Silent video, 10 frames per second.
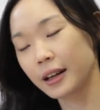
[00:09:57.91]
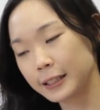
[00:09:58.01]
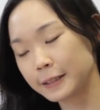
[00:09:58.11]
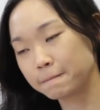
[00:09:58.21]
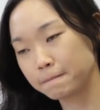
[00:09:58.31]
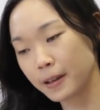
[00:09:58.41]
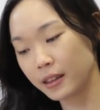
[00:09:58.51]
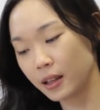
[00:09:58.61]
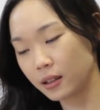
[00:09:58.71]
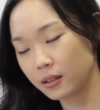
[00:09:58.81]
And
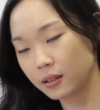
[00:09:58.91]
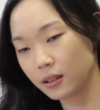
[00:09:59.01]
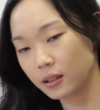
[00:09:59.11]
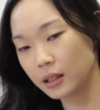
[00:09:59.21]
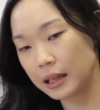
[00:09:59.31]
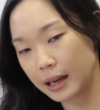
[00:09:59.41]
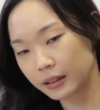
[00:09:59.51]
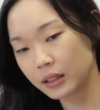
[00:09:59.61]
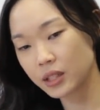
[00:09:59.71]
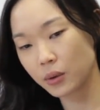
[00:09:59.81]
then the
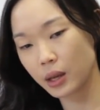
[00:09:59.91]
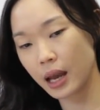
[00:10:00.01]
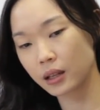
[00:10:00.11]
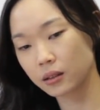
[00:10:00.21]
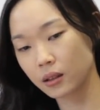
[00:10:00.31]
electives that we had,